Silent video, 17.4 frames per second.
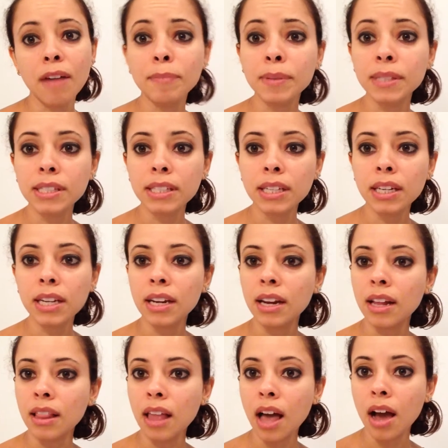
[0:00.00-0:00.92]
i've been seeing
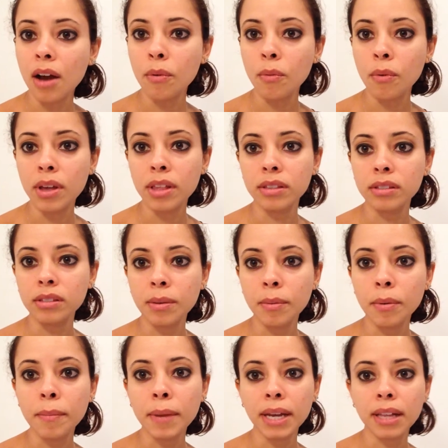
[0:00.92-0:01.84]
it a lot with
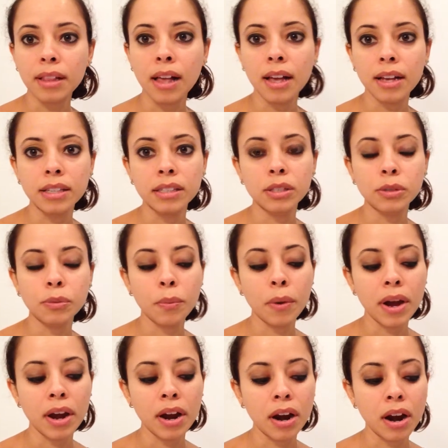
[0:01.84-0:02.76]
some of my clients
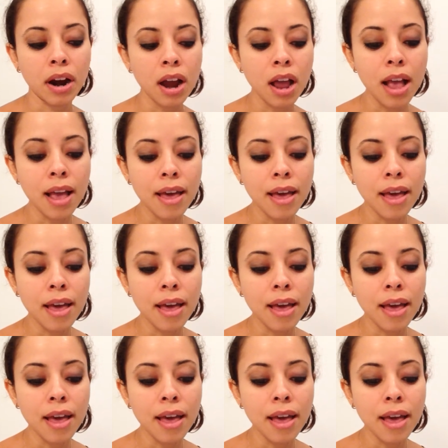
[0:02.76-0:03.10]
where